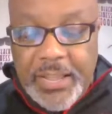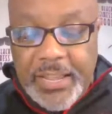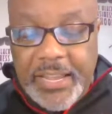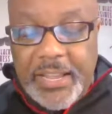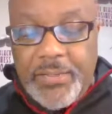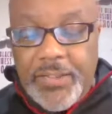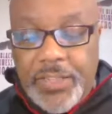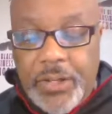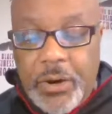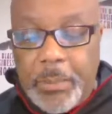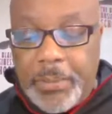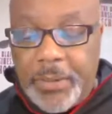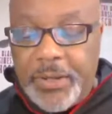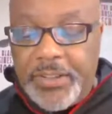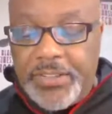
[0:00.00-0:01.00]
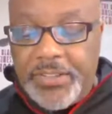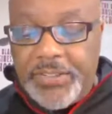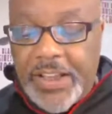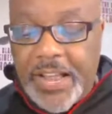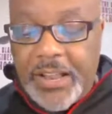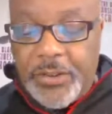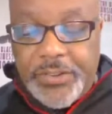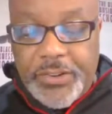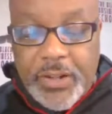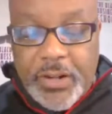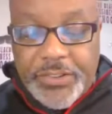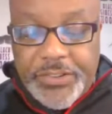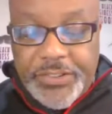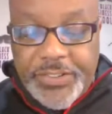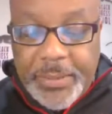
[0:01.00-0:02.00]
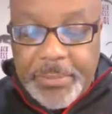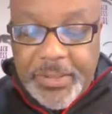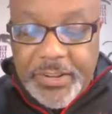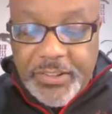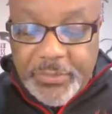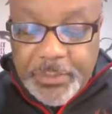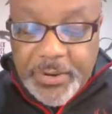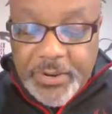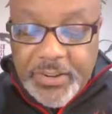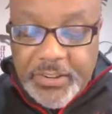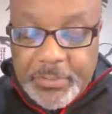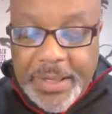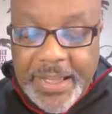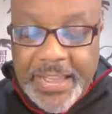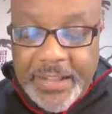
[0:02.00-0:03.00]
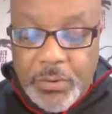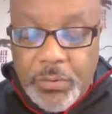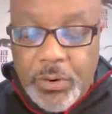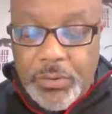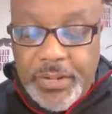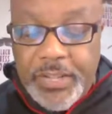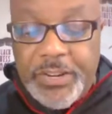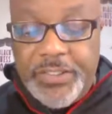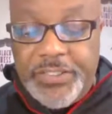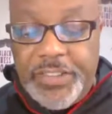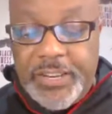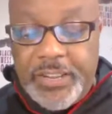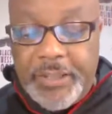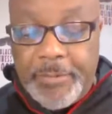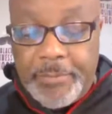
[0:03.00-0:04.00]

Even though billions of dollars in losses have been experienced by, quote, innocent,